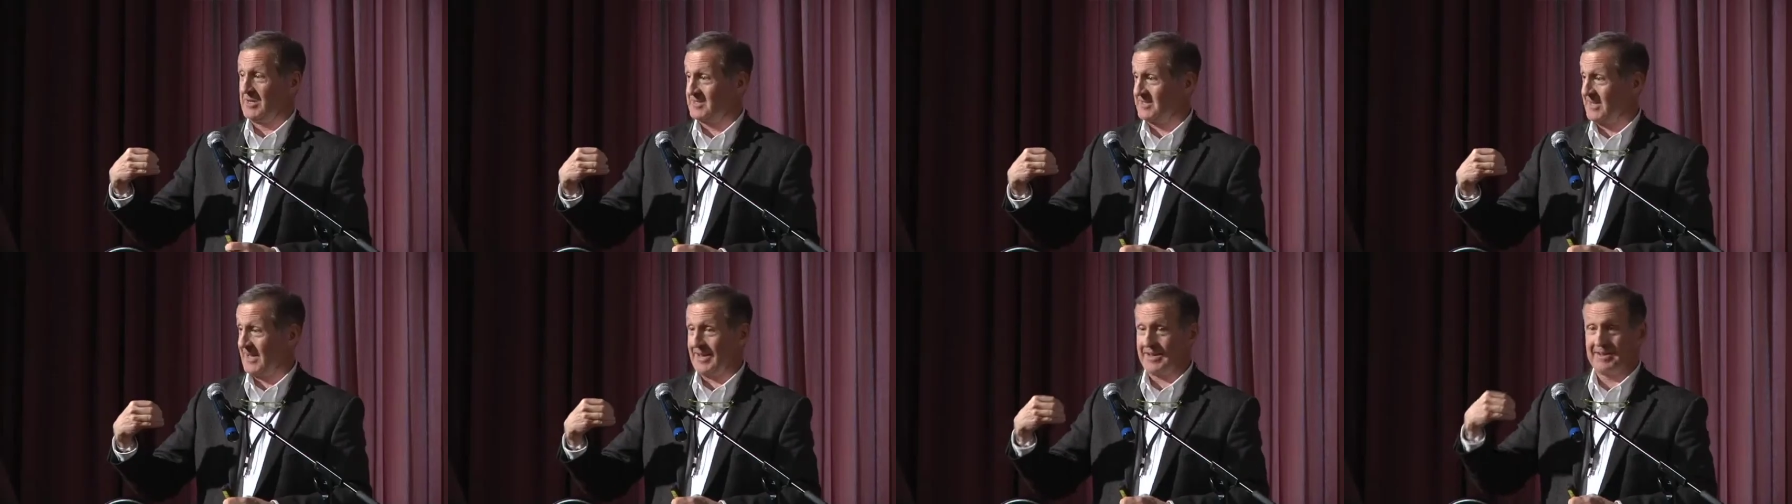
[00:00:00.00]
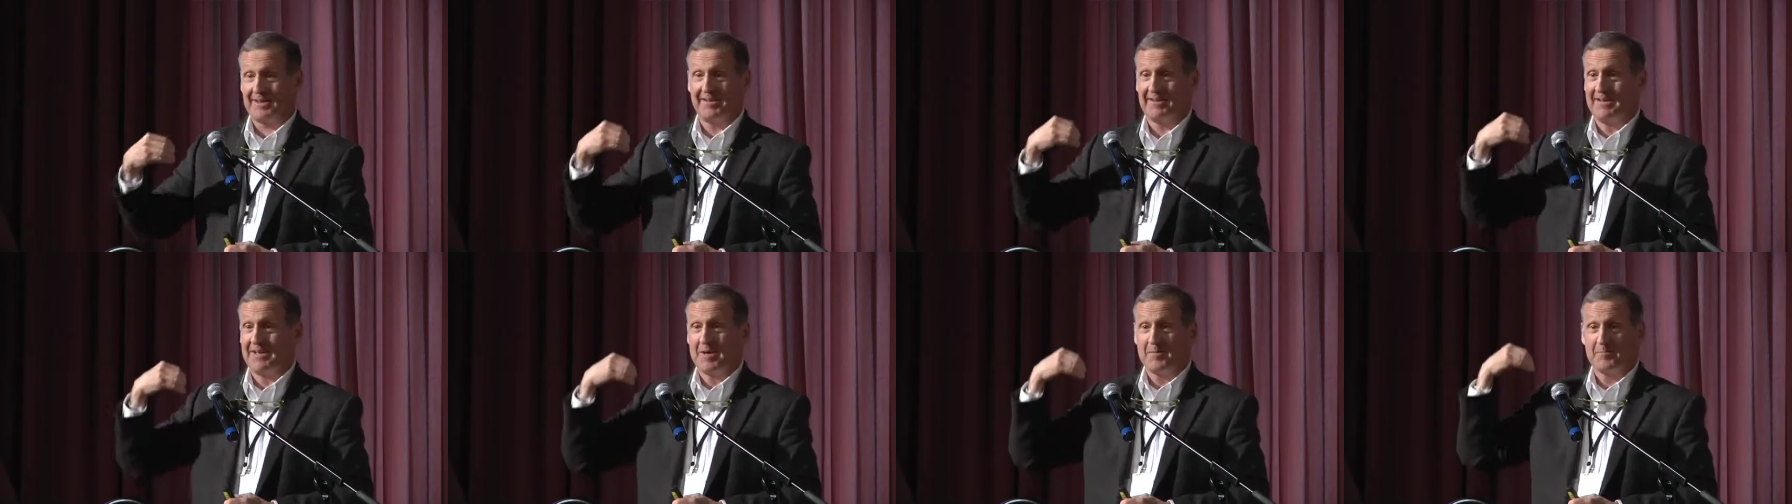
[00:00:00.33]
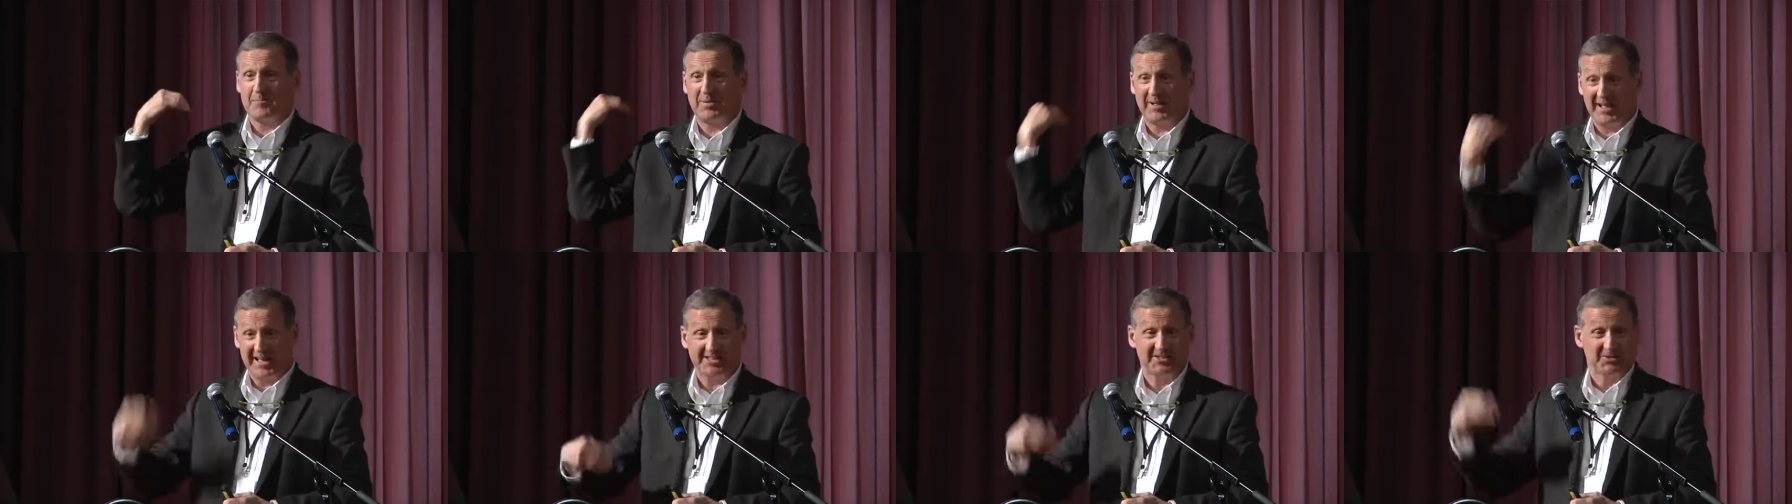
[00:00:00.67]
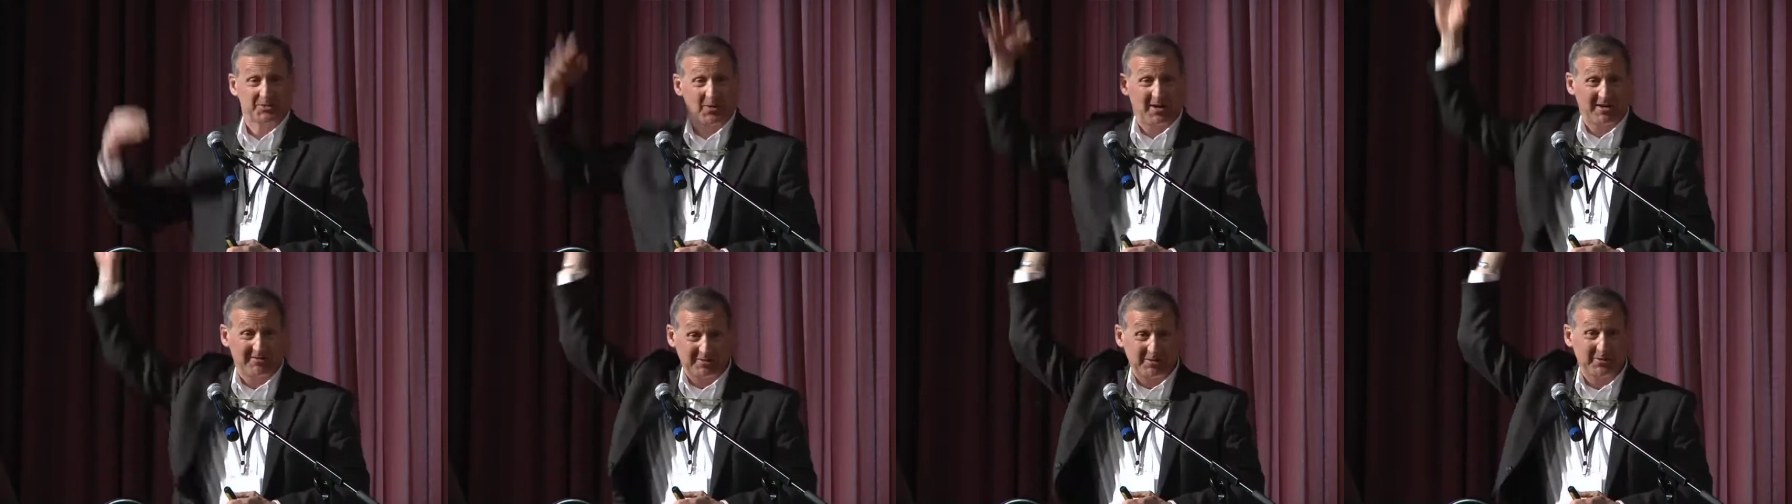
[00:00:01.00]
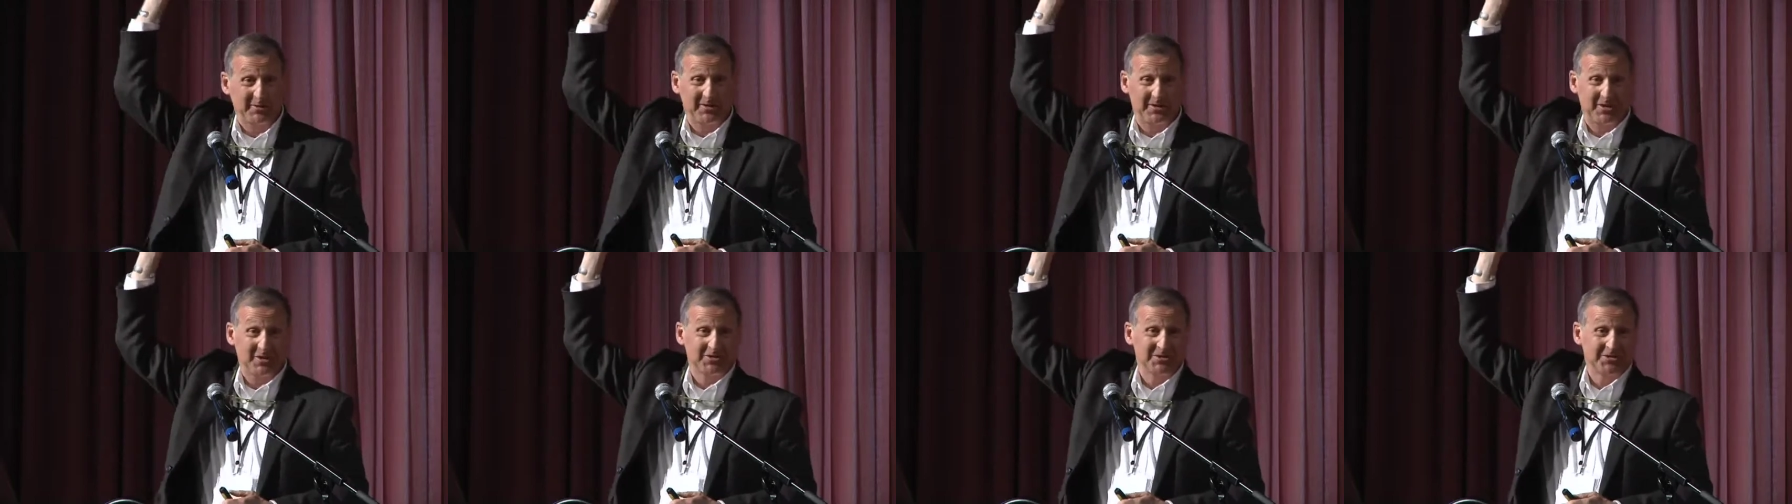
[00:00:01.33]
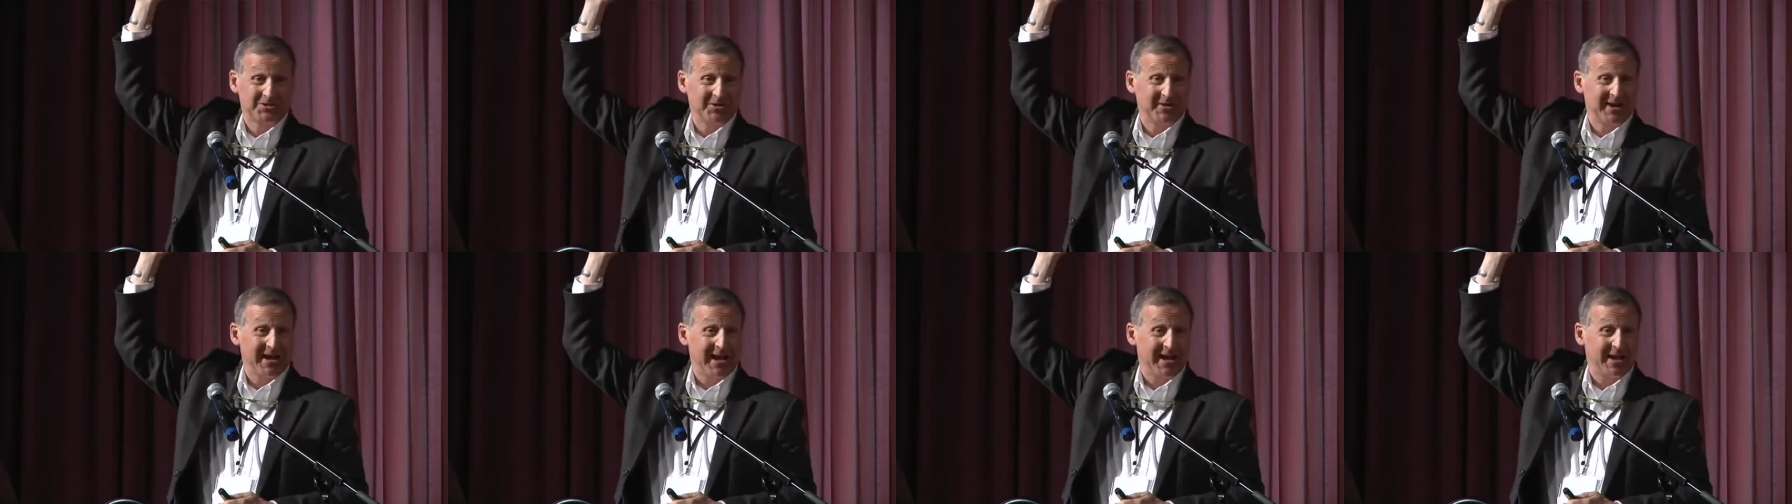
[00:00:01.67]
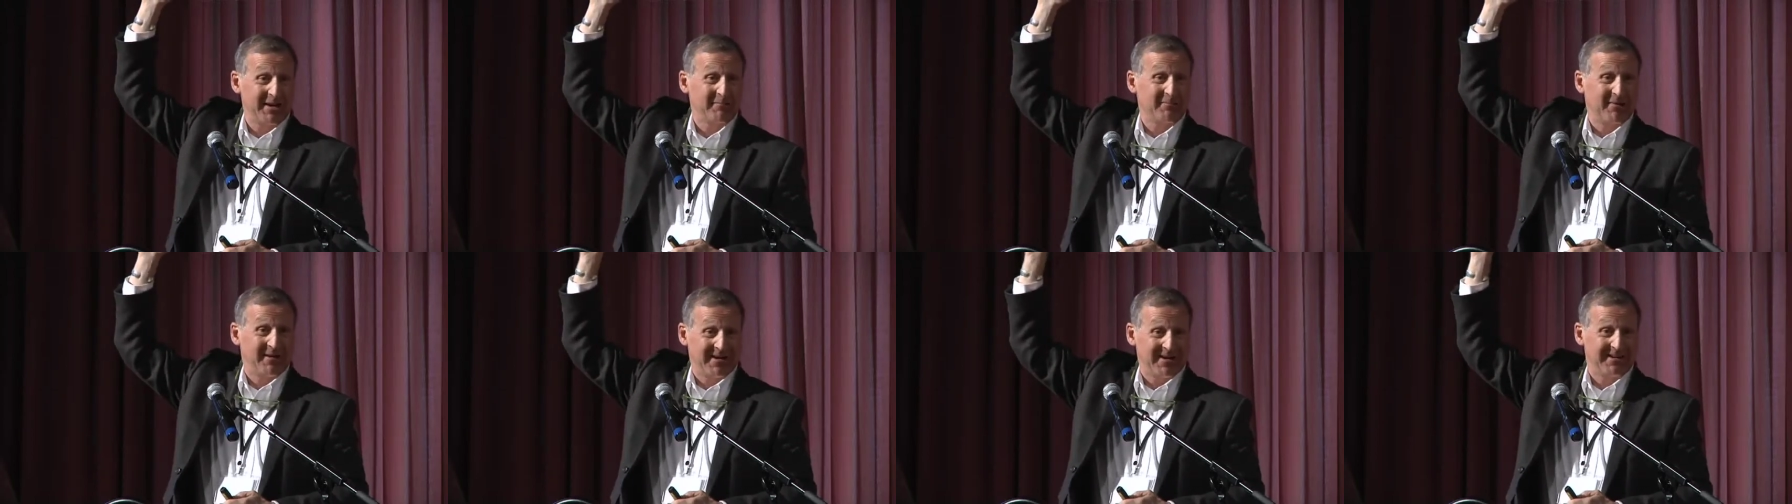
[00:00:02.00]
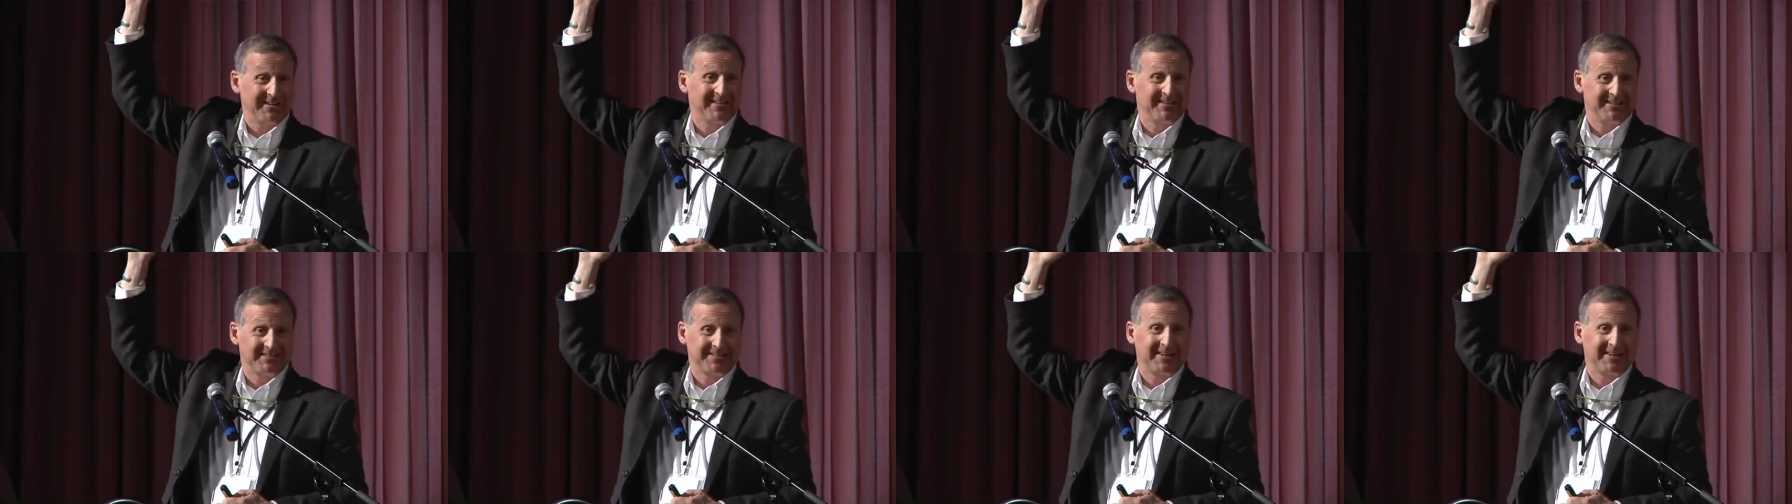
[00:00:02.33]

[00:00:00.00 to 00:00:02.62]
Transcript: it's like place where everyone knows your name, right?